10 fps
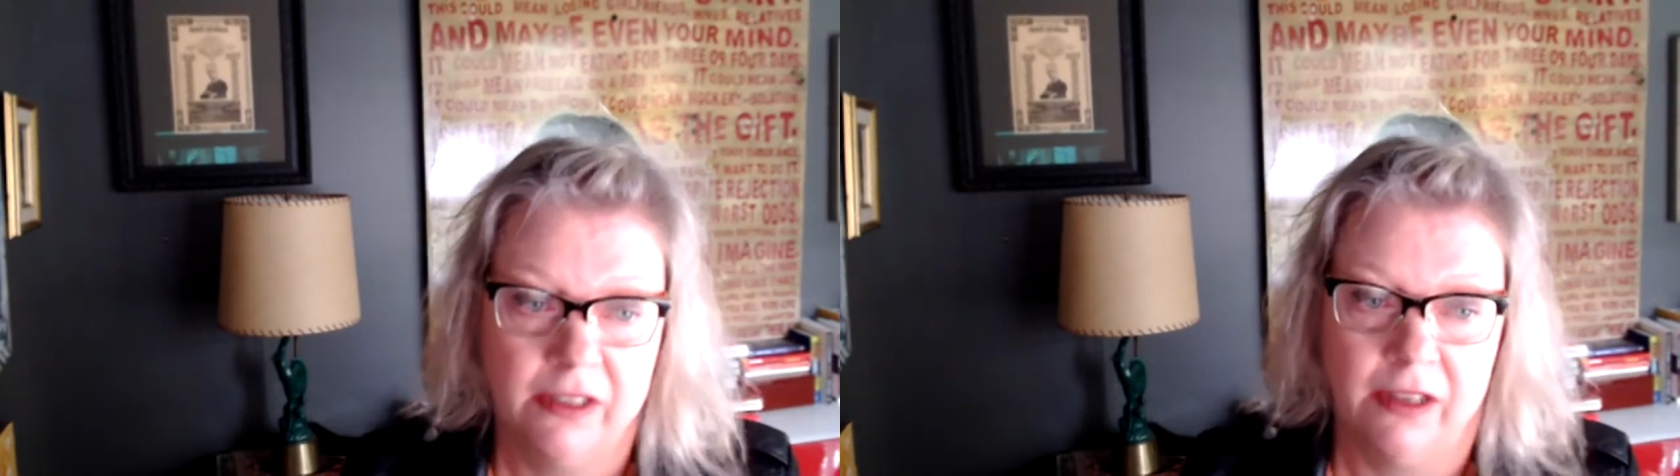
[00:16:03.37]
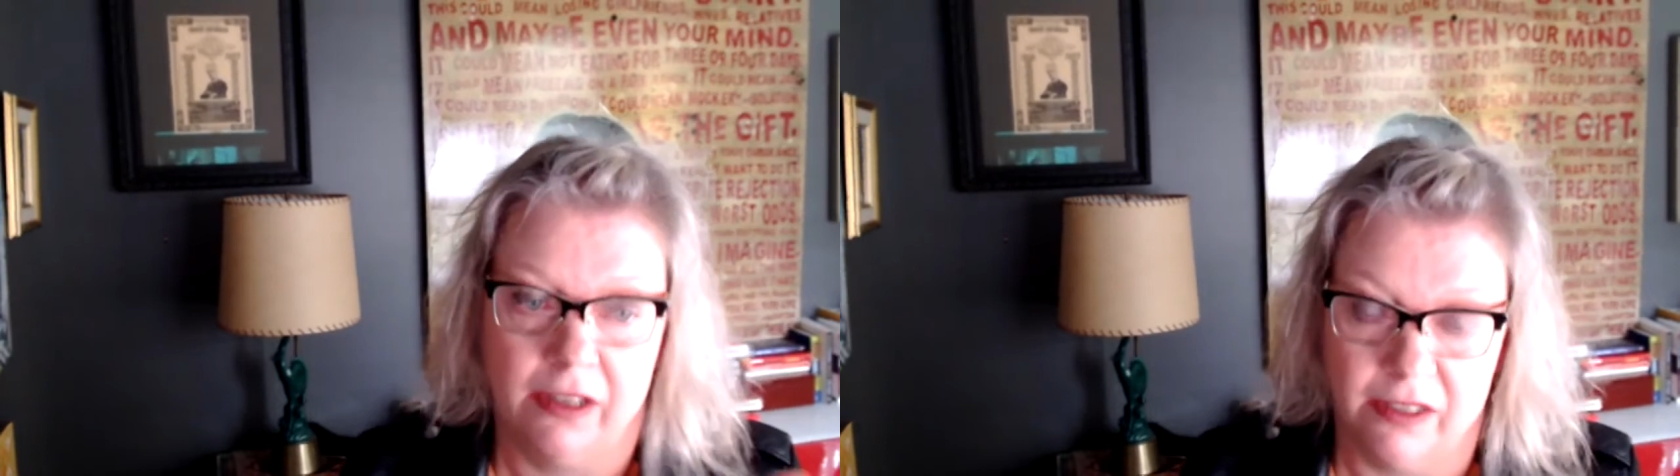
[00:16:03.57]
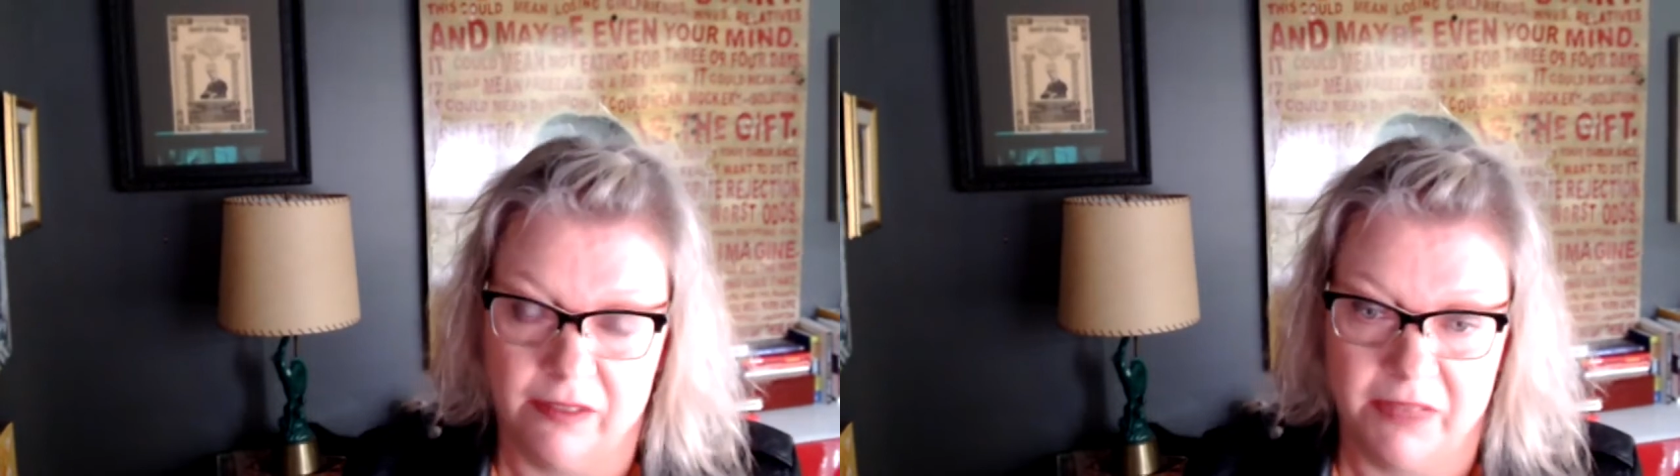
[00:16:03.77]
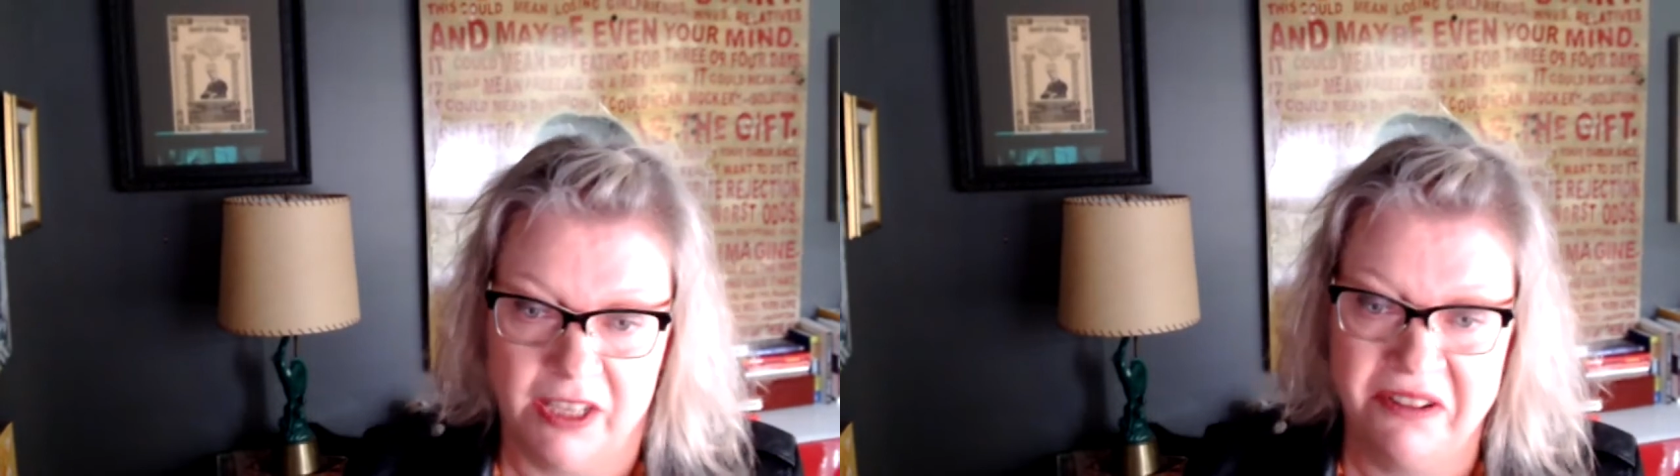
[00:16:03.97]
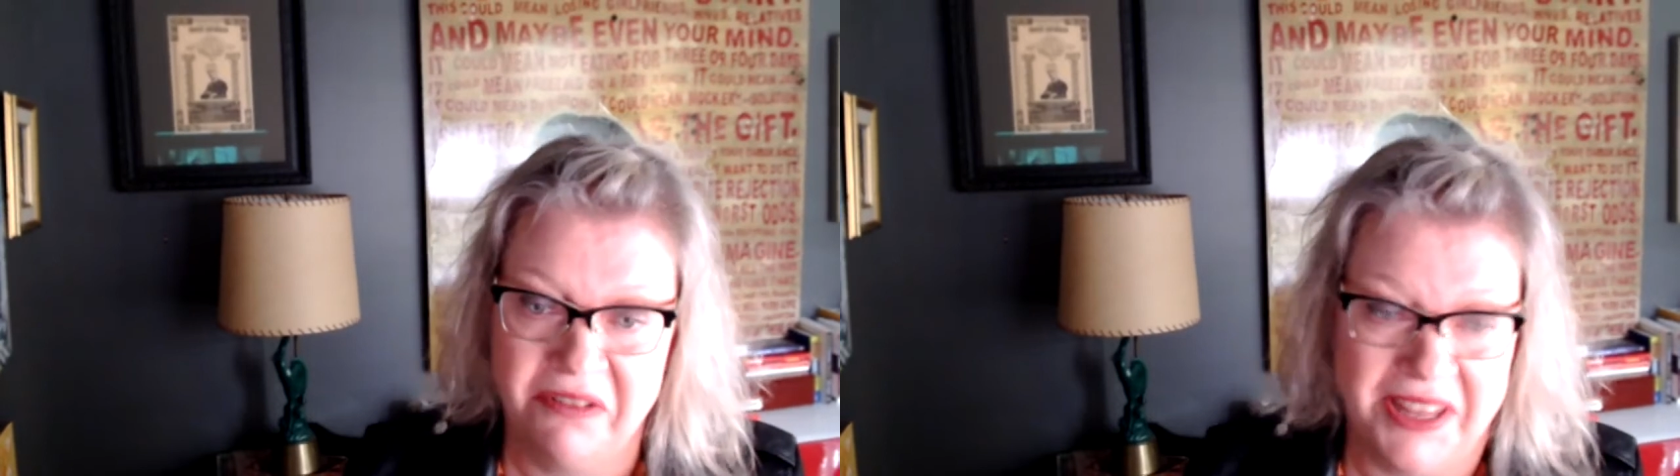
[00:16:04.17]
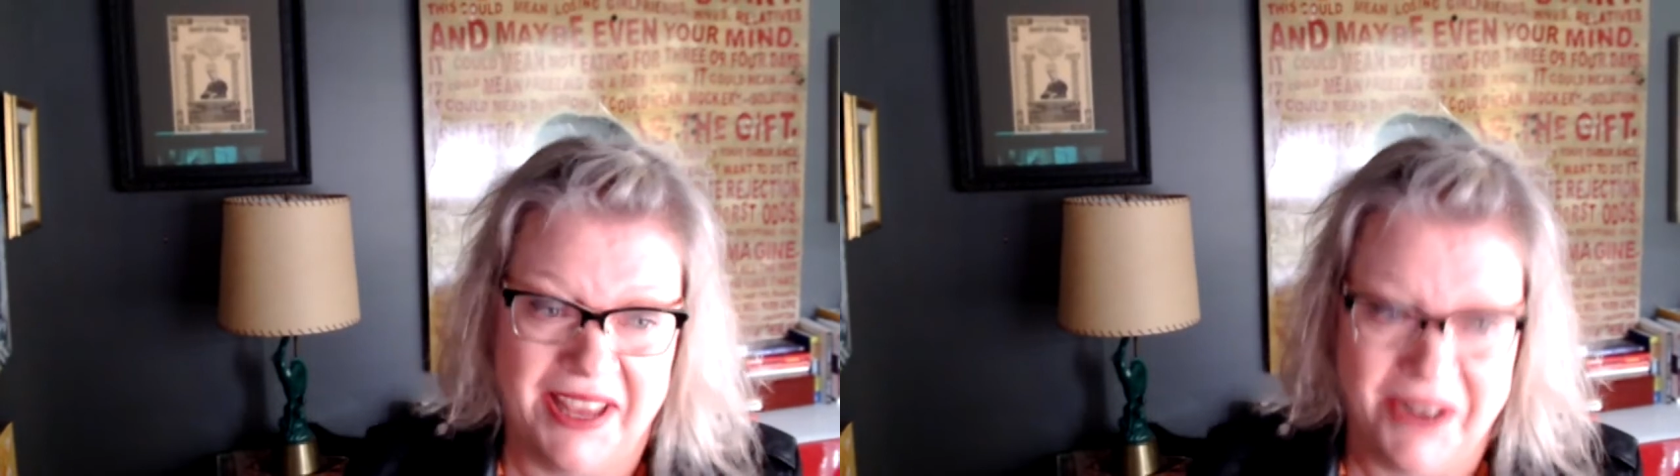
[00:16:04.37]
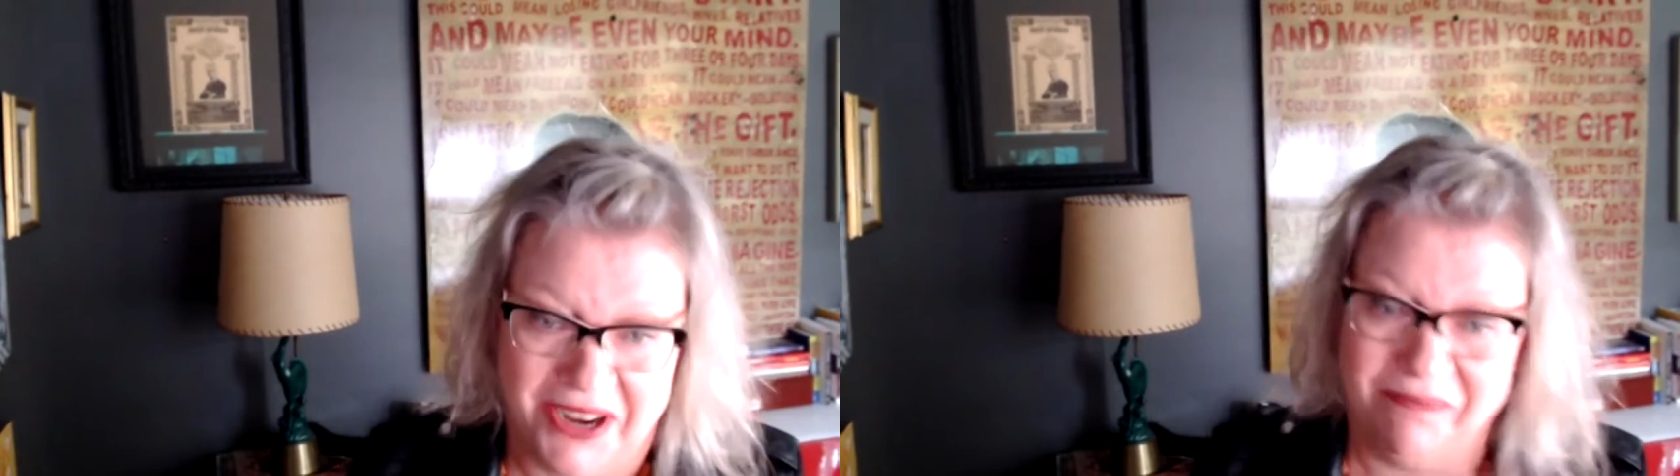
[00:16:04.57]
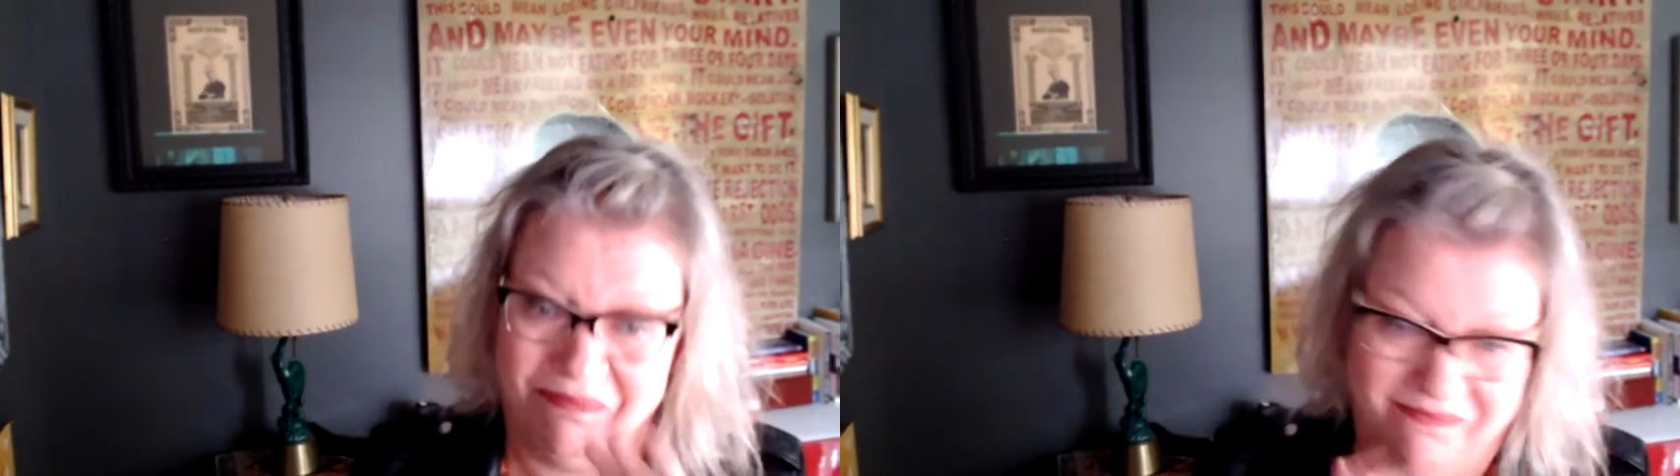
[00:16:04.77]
they got